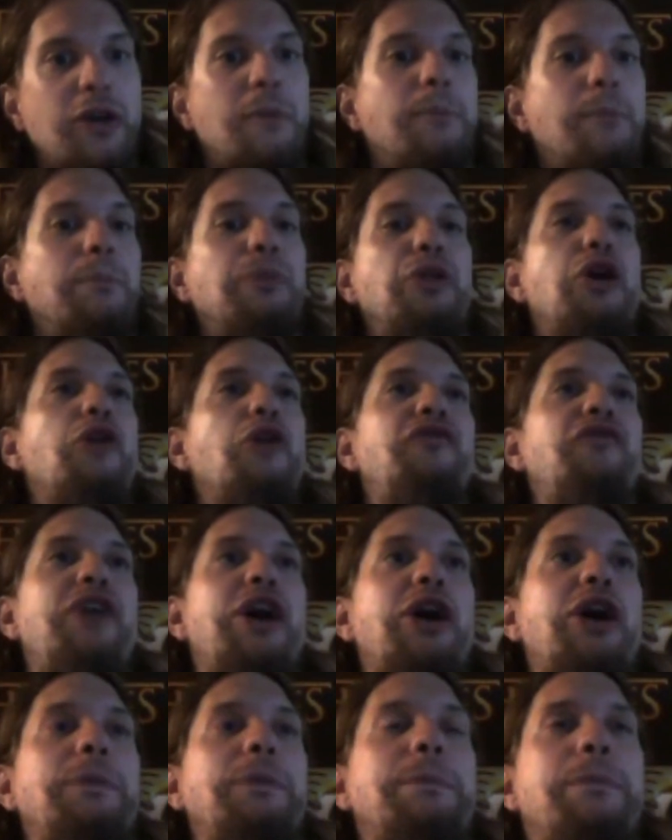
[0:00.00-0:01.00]

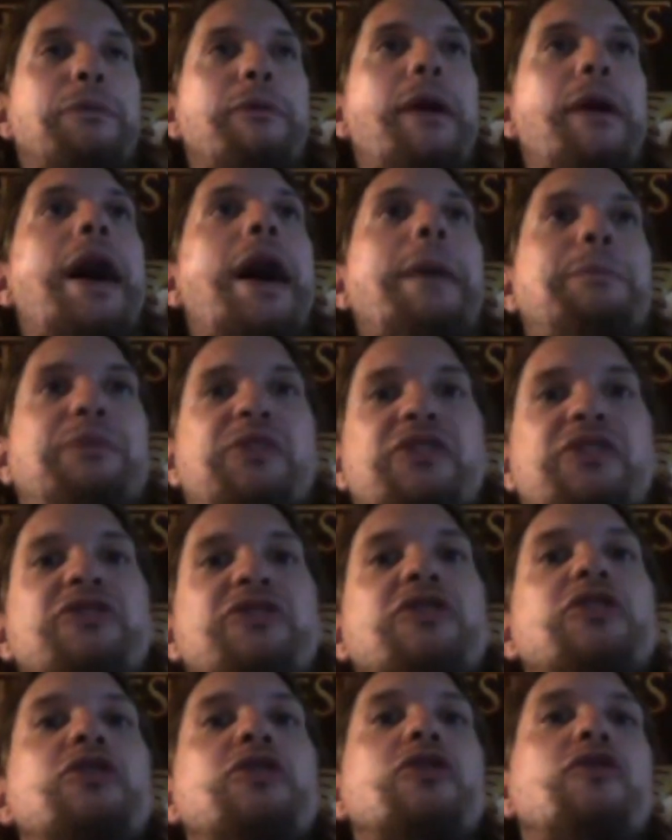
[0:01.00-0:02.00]
Blofeld props
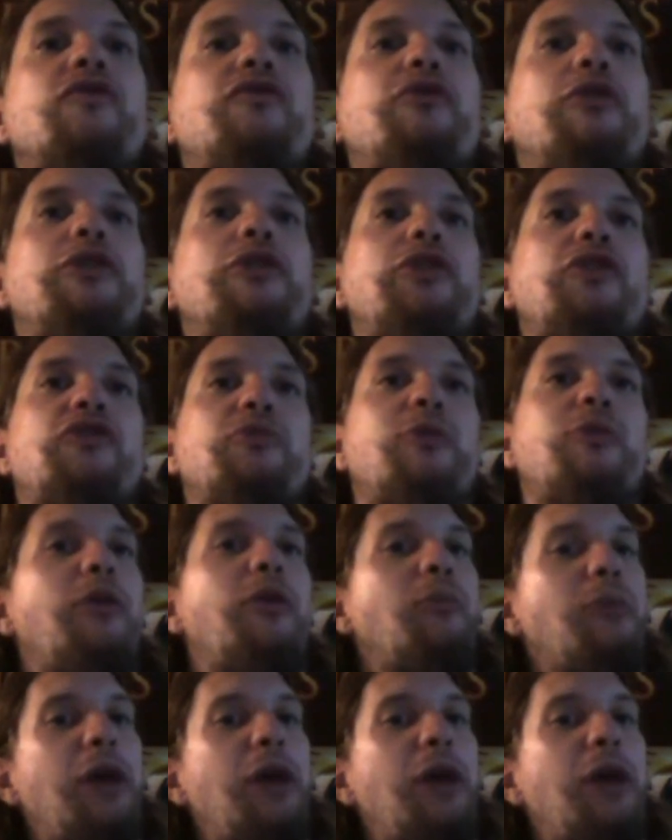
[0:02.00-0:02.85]
for this one.